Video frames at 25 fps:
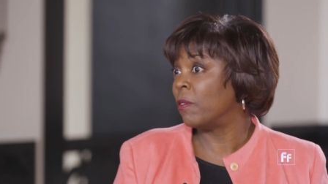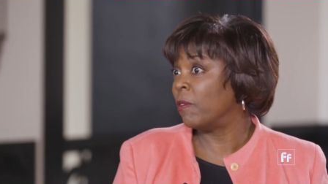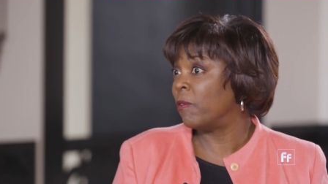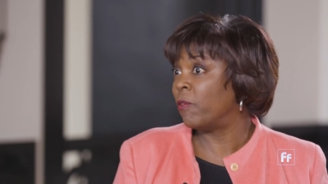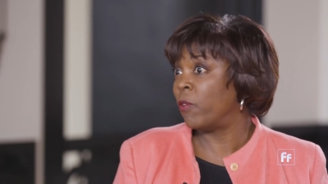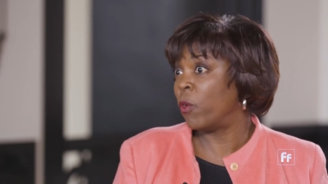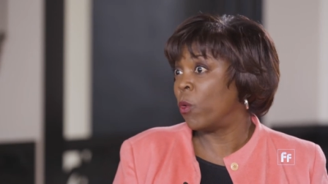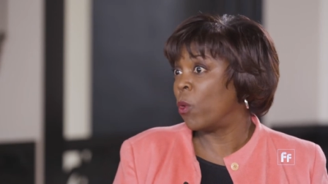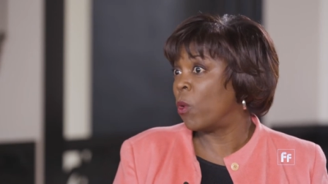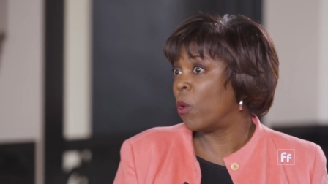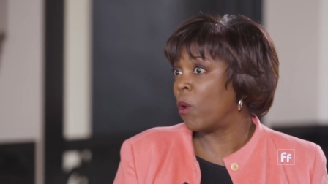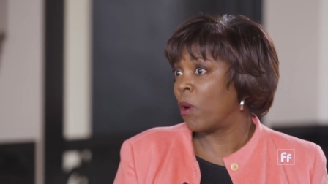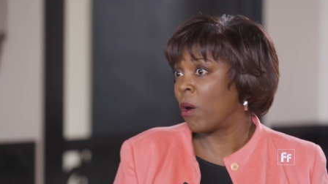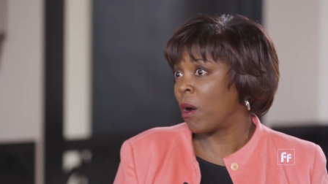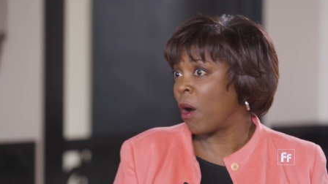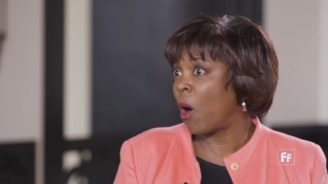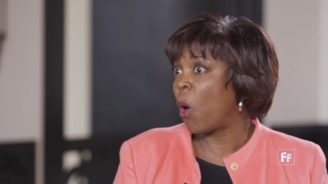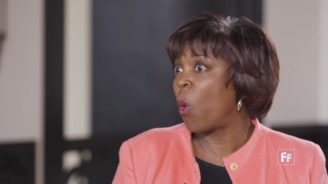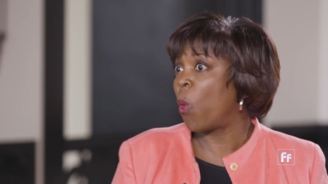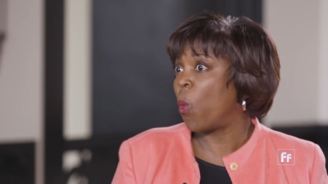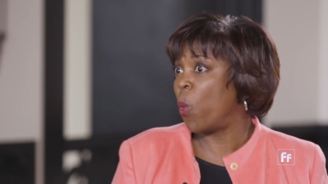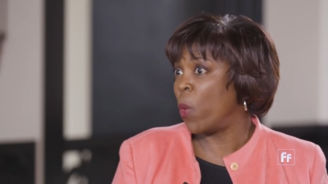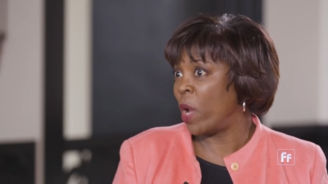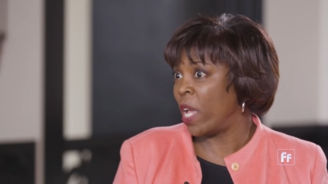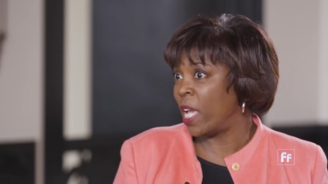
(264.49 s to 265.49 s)
for
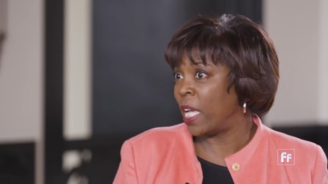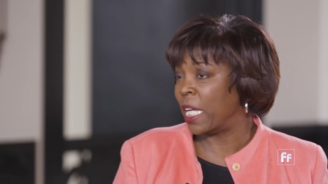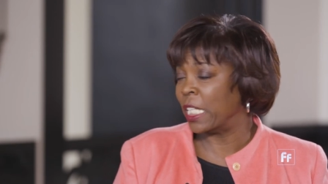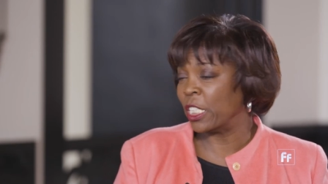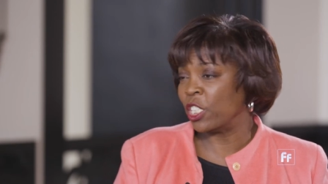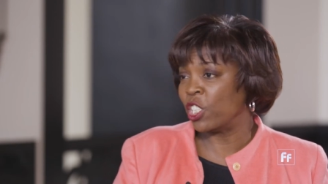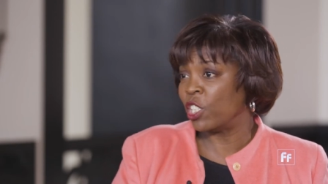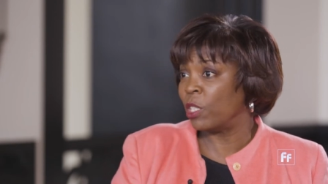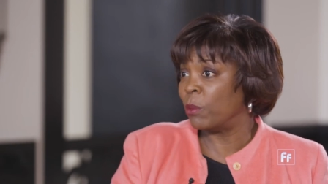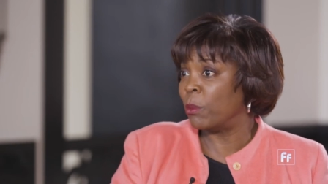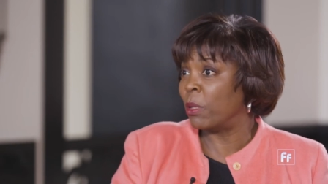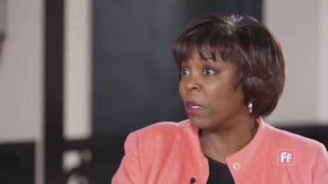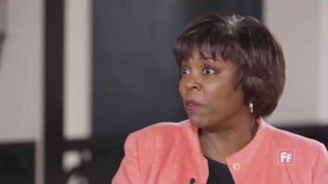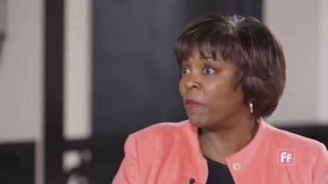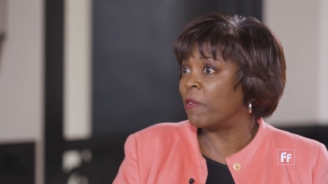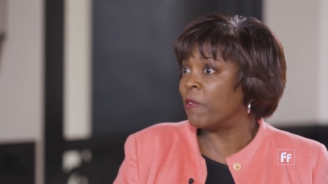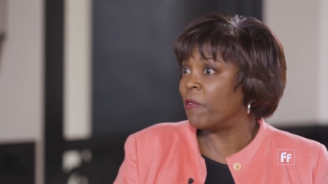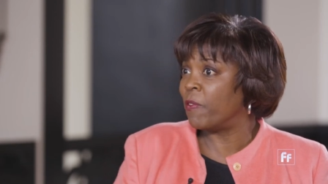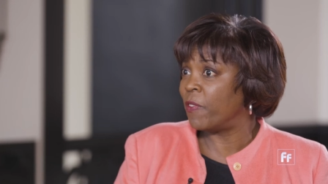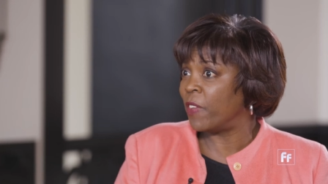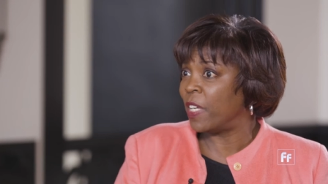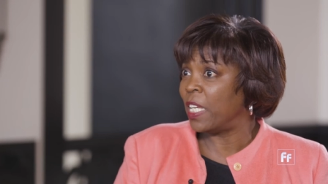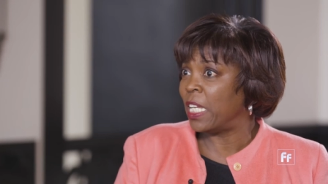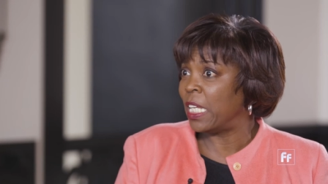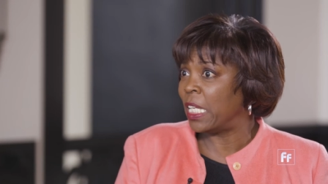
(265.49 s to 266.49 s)
a week and she'd been
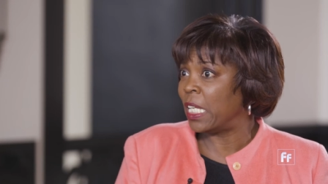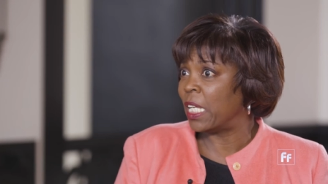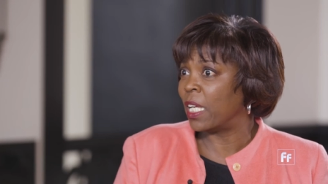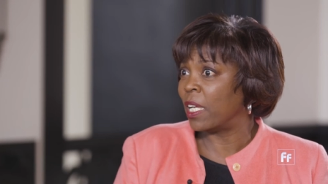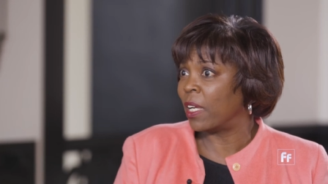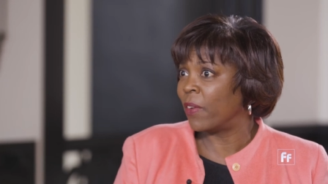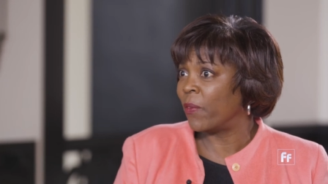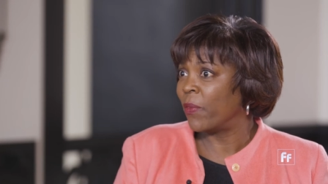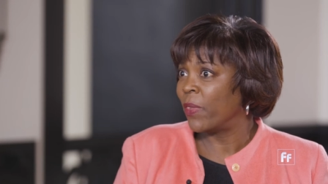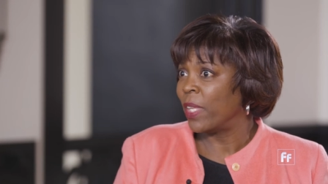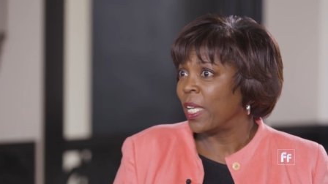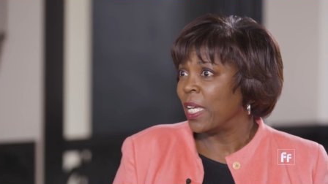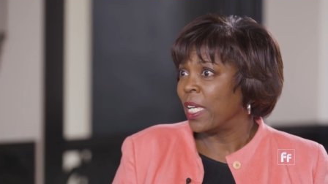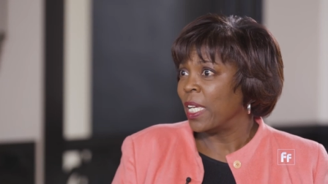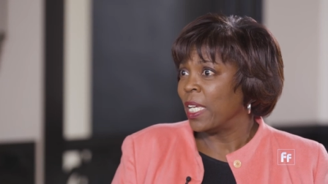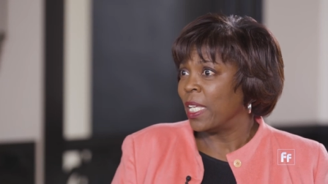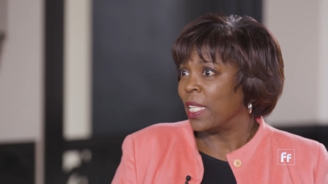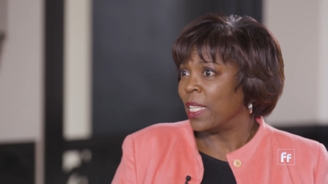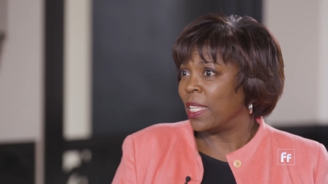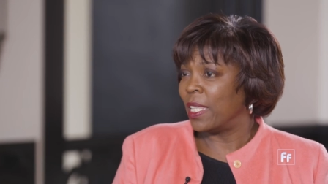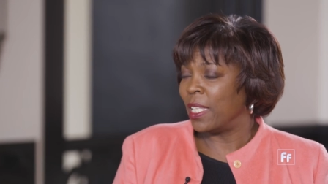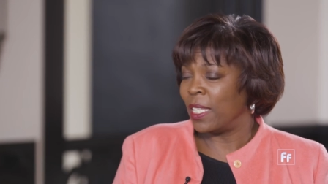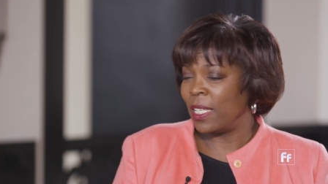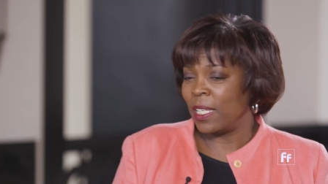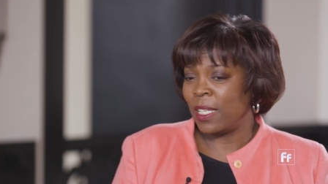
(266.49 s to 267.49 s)
feeding
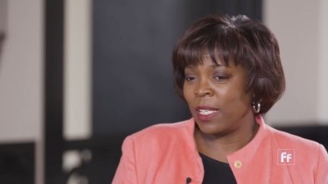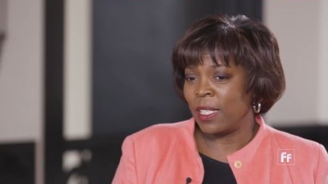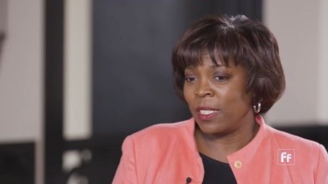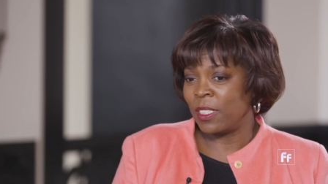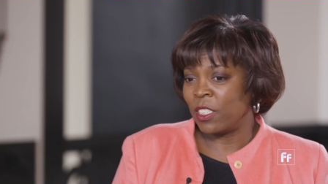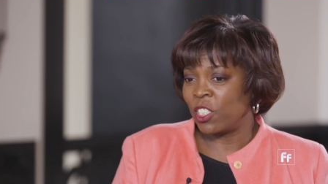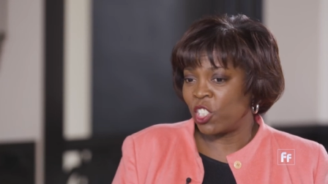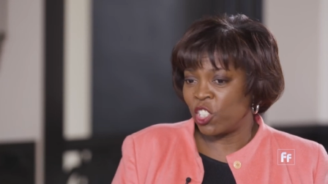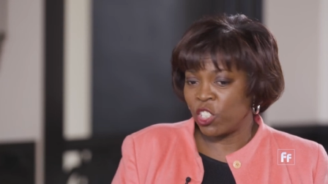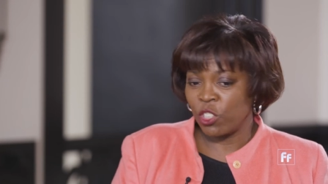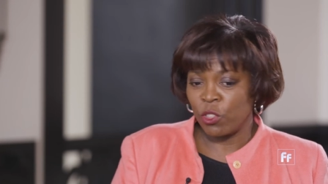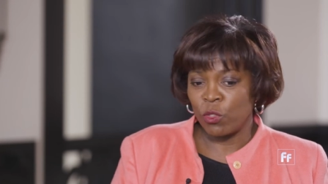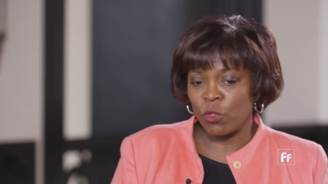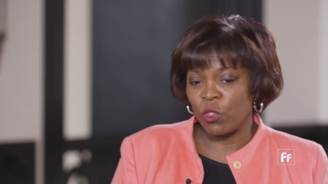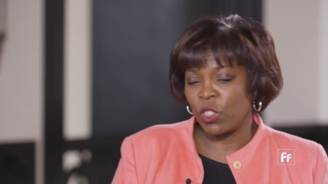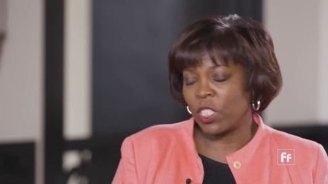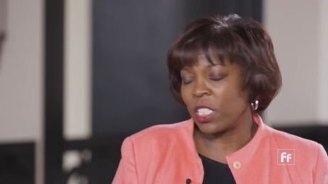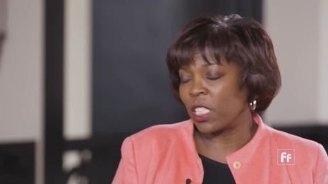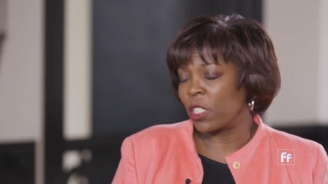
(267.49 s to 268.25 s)
these children.